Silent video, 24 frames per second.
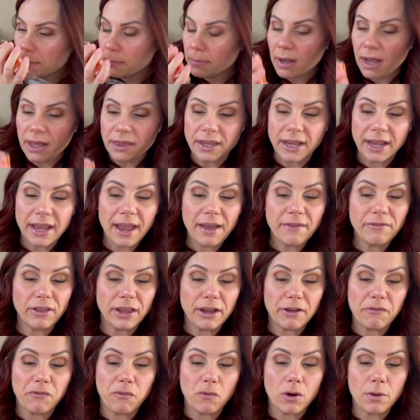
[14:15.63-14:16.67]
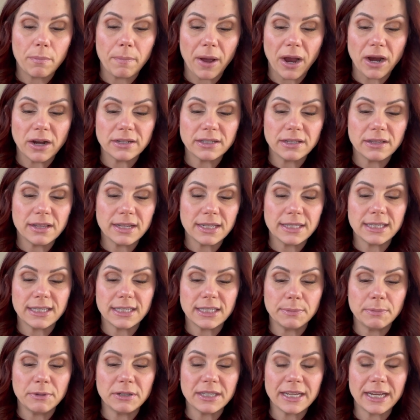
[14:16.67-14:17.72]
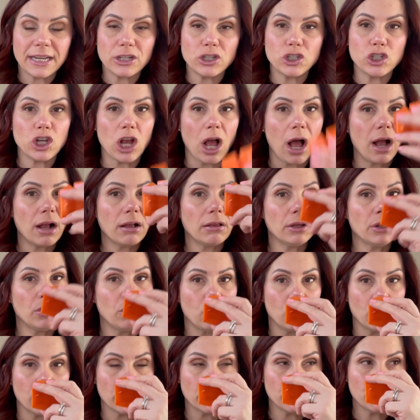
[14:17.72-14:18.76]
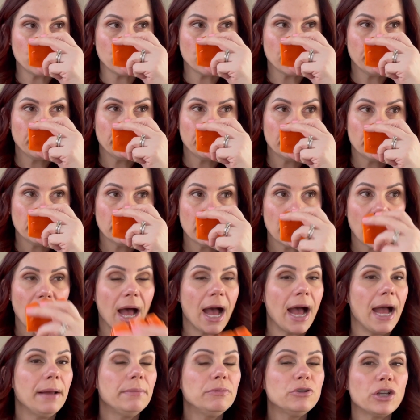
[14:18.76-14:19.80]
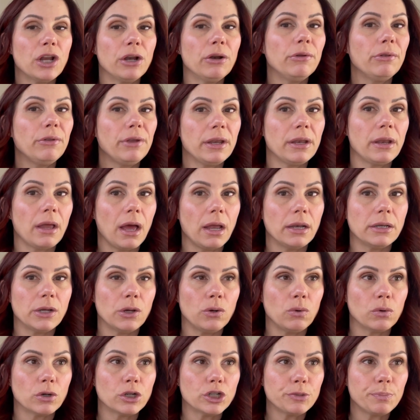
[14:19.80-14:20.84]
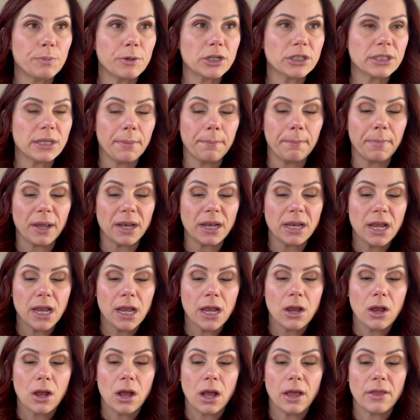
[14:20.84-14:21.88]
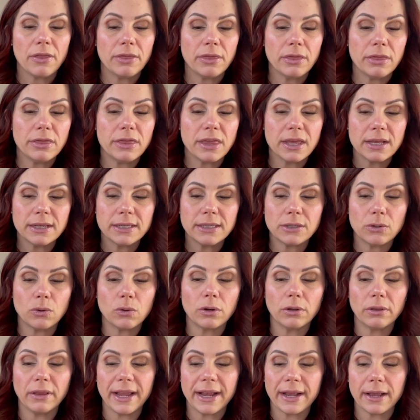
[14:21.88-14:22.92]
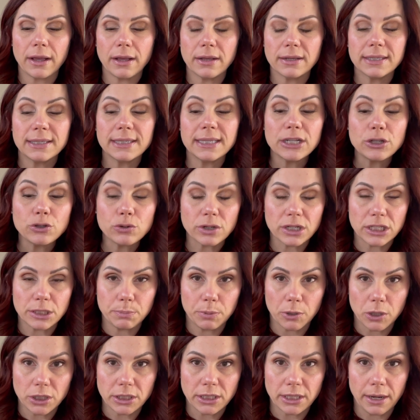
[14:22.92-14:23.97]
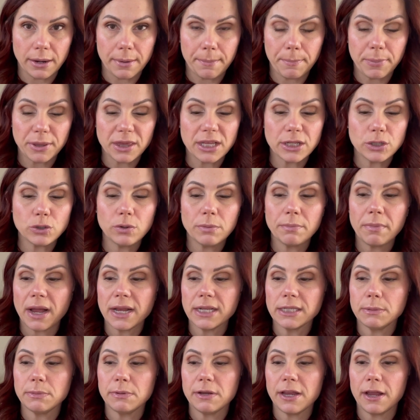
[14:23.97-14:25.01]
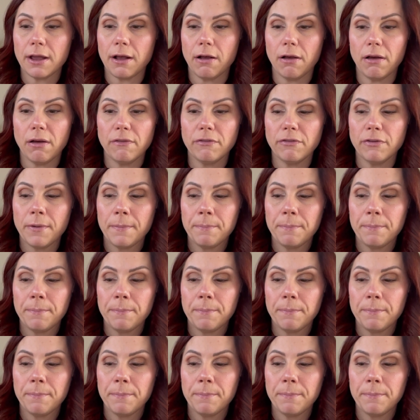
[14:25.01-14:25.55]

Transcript: I think I have like four bars of this. It smells like a chocolate orange. I'm generally not an orange person, but this or like a citrus person. But this reminds me of